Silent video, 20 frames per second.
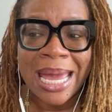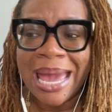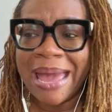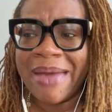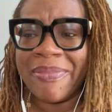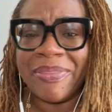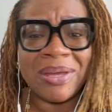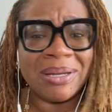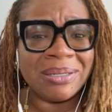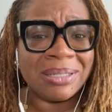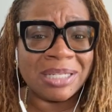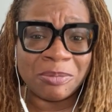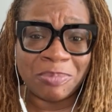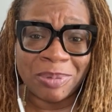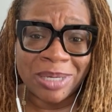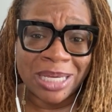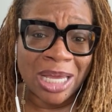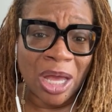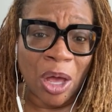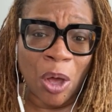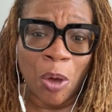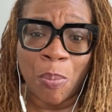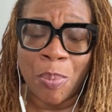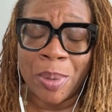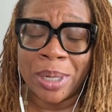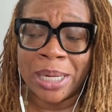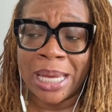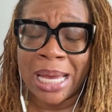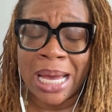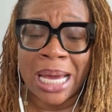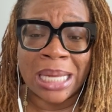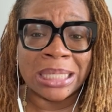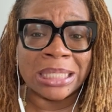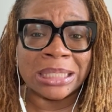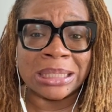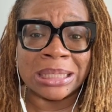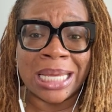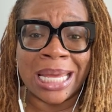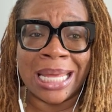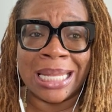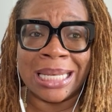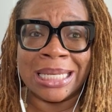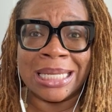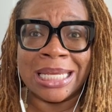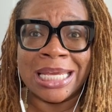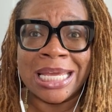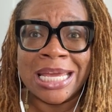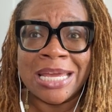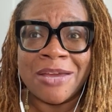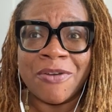And then just being open and honest and